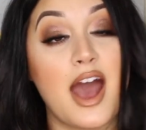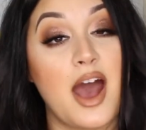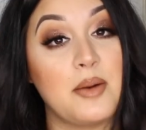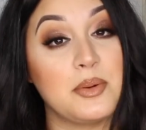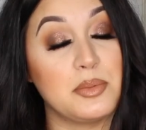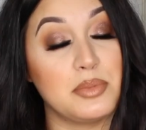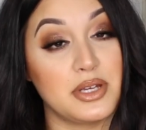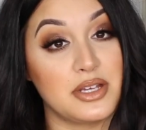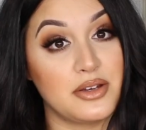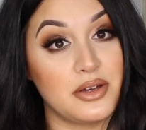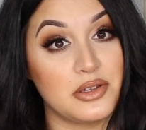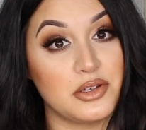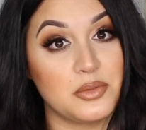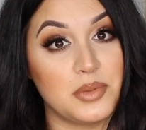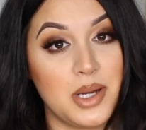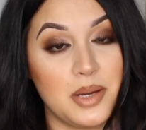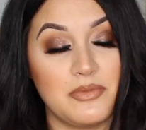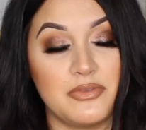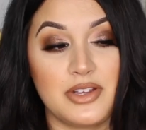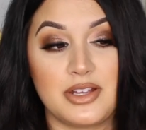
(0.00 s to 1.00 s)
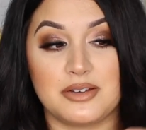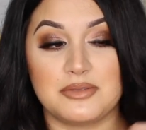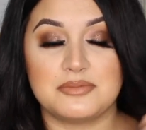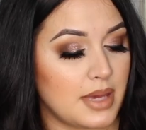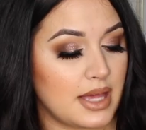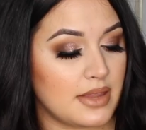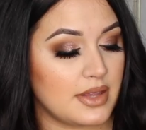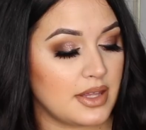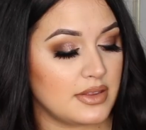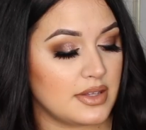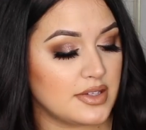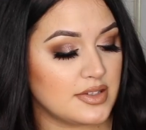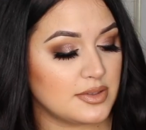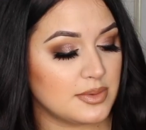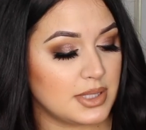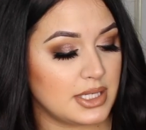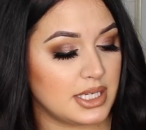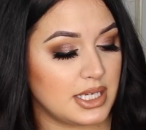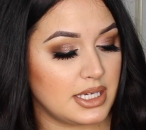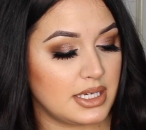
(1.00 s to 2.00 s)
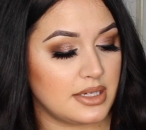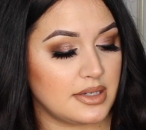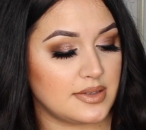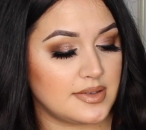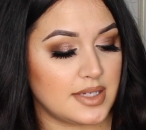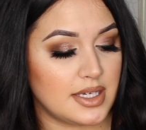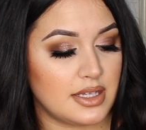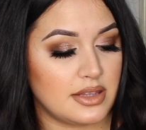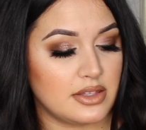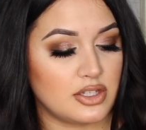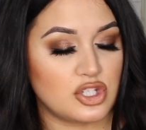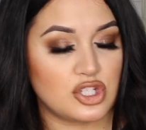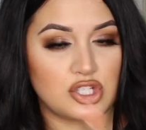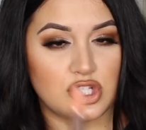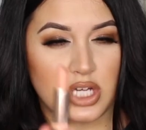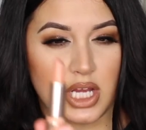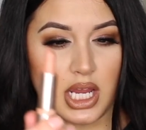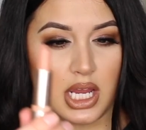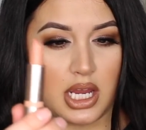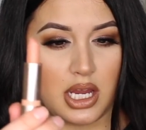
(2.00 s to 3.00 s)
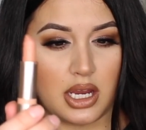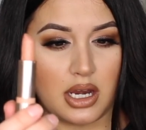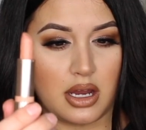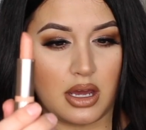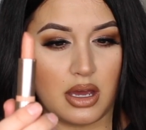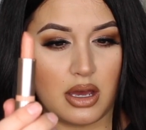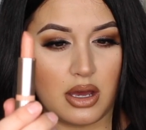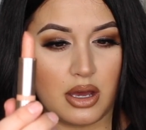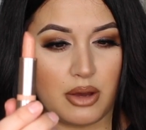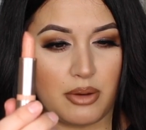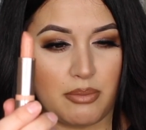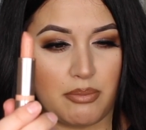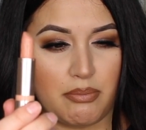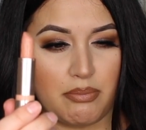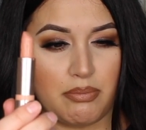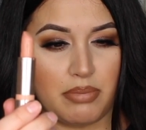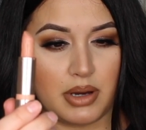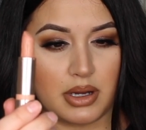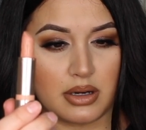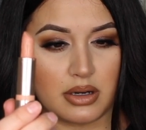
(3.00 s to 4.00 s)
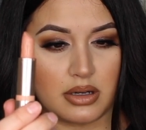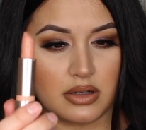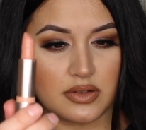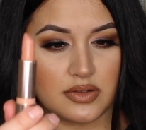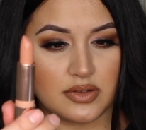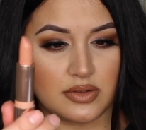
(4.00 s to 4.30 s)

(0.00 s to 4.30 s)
I'm a big ColourPop fan. And then this one is in the shade Butter.